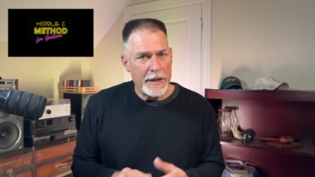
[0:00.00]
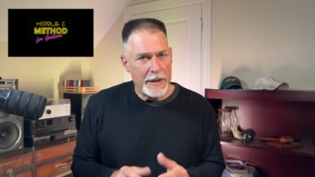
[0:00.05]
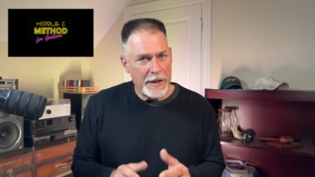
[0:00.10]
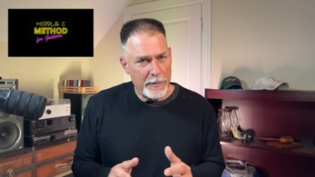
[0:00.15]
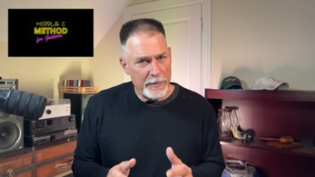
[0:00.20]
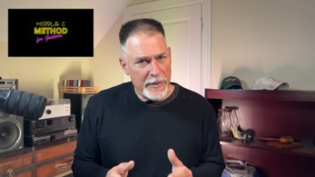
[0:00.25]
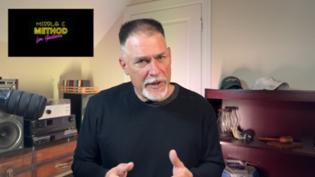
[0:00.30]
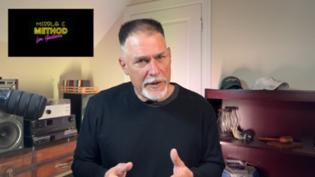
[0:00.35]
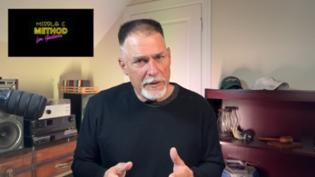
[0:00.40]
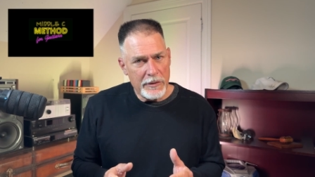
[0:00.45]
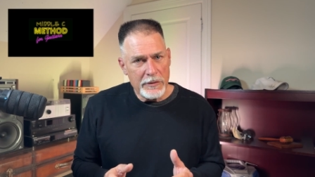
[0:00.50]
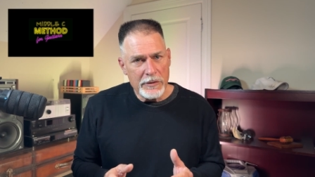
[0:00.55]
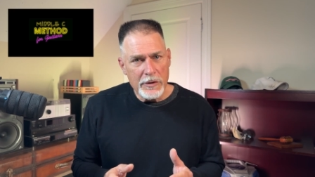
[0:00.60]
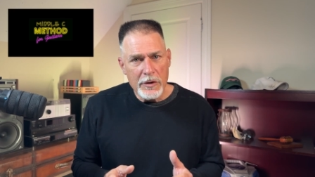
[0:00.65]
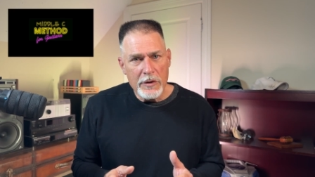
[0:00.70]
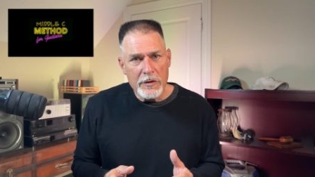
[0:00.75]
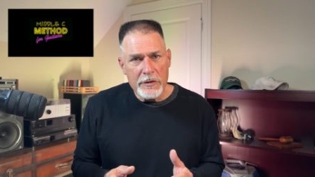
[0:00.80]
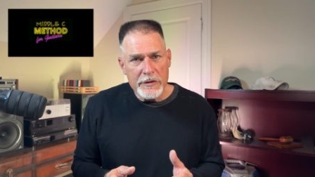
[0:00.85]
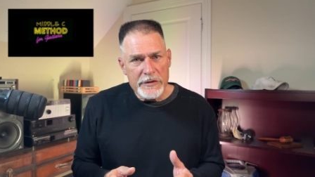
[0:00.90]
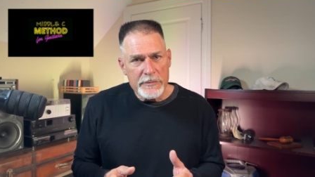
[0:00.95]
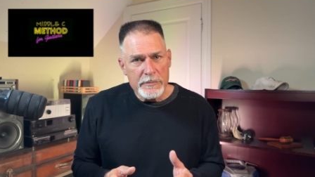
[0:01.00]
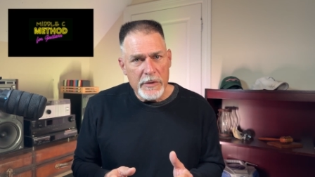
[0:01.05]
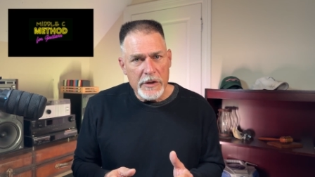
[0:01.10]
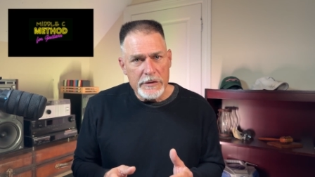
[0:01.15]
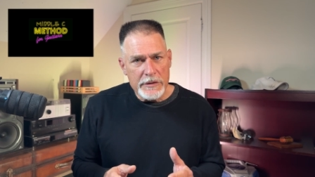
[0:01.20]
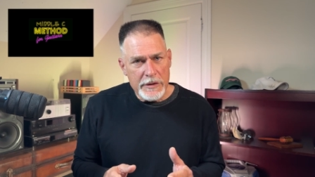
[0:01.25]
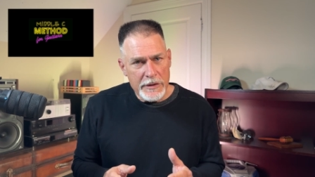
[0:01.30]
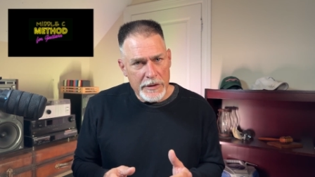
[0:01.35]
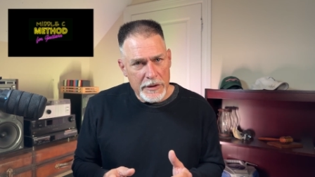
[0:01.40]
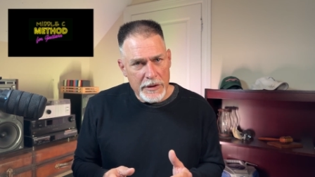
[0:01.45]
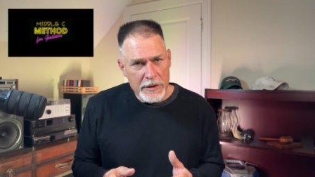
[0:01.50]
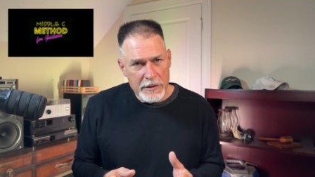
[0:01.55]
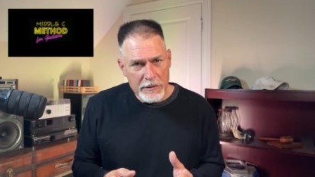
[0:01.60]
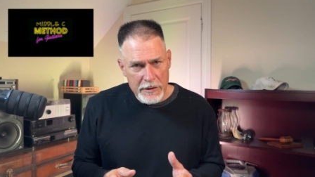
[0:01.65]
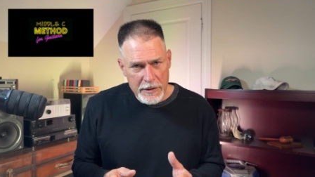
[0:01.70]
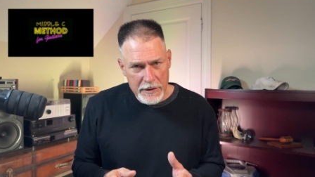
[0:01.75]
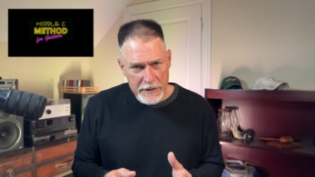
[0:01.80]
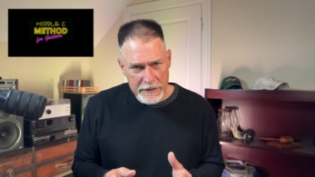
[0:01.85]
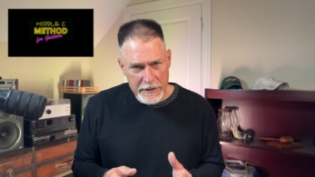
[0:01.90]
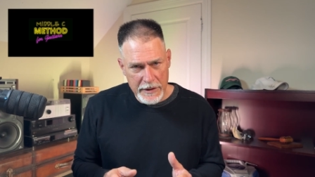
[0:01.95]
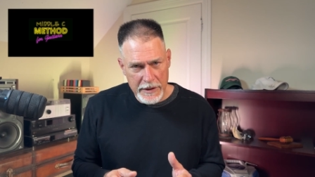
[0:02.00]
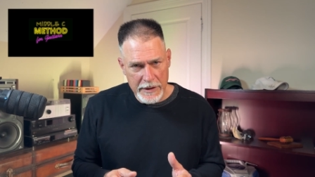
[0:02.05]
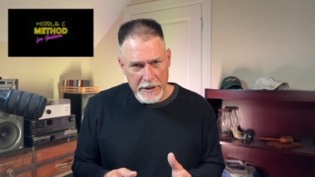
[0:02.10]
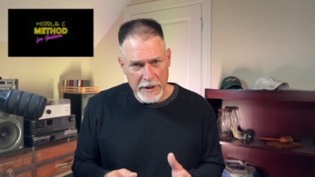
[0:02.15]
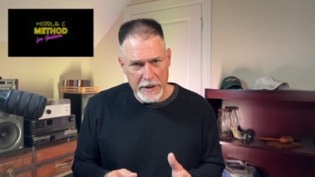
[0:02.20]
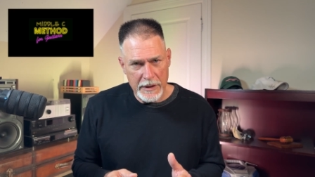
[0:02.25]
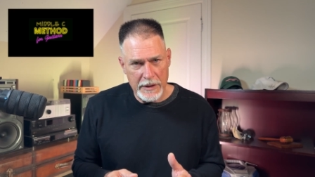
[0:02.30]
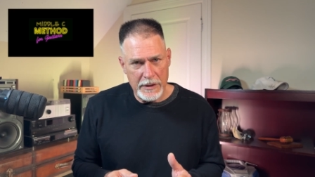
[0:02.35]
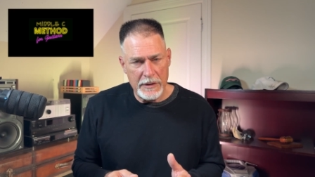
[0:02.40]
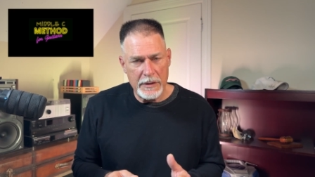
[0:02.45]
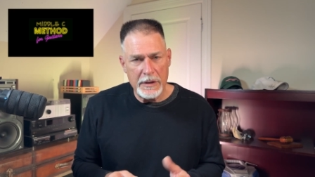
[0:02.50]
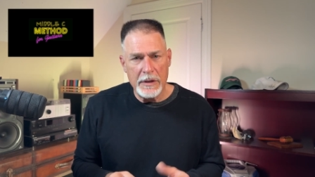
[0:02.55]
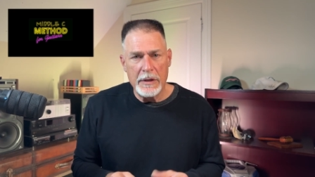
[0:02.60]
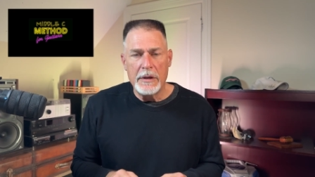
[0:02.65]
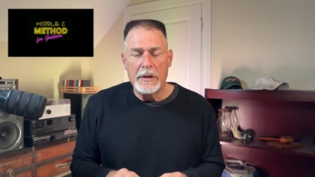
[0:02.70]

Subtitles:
I better learn as much theory as I can.